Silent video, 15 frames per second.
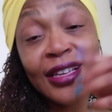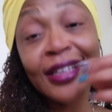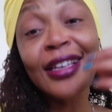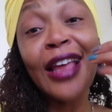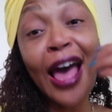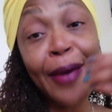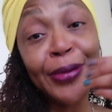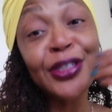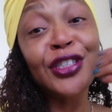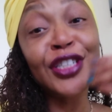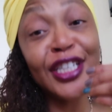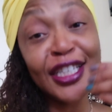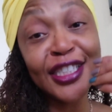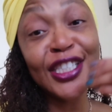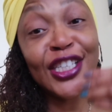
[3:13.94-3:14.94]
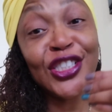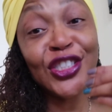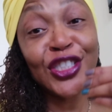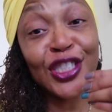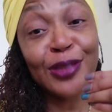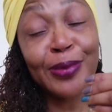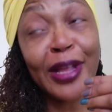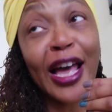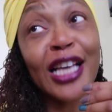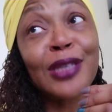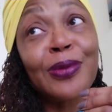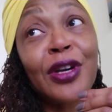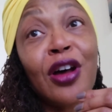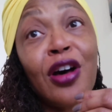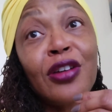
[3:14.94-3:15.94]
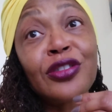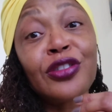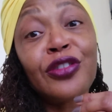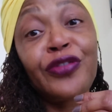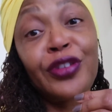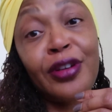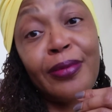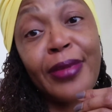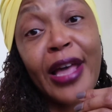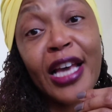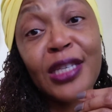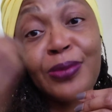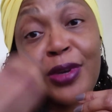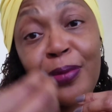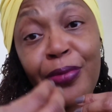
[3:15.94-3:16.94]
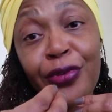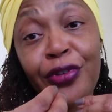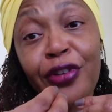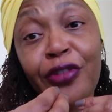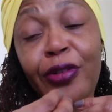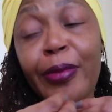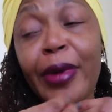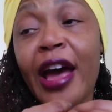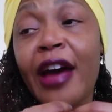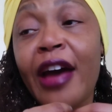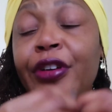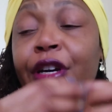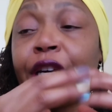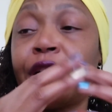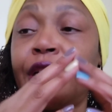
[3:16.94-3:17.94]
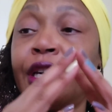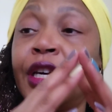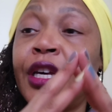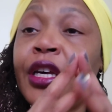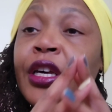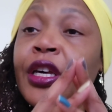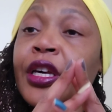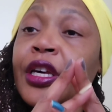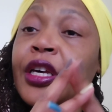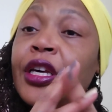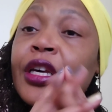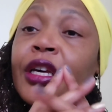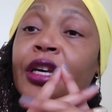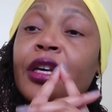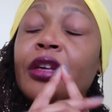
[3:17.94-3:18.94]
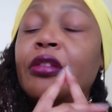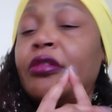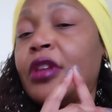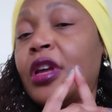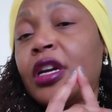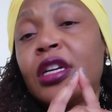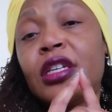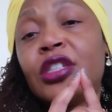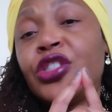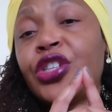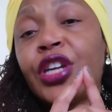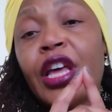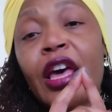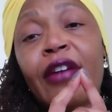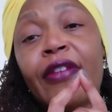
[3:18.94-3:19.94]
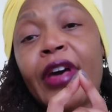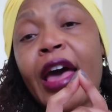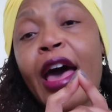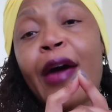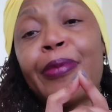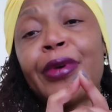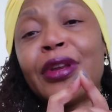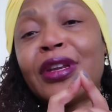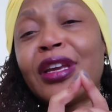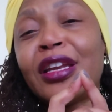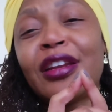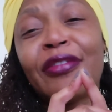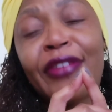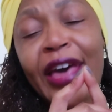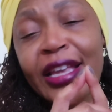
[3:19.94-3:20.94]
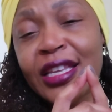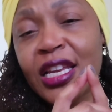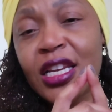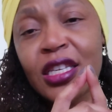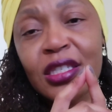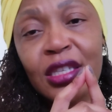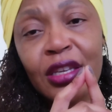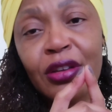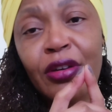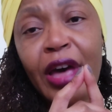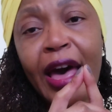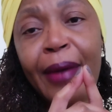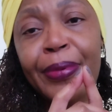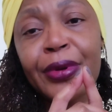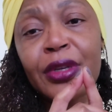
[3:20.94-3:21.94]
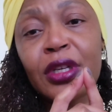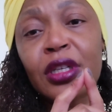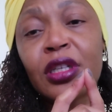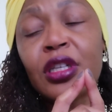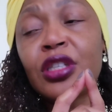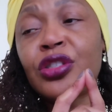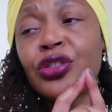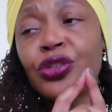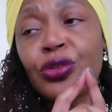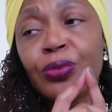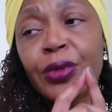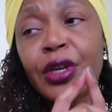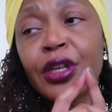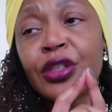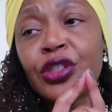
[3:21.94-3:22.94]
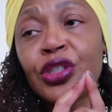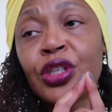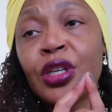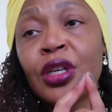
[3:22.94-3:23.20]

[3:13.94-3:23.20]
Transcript: it happened to the indigenous blacks, but also from the blacks being pulled from Africa. None of this should have ever happened. And the fact that it's still happening is too much.